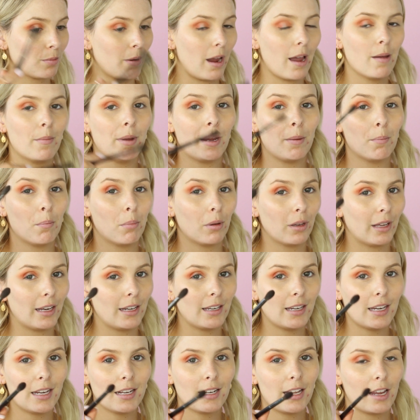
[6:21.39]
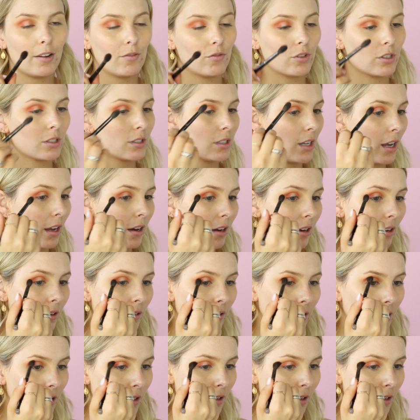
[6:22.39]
but I mean blending, they've just like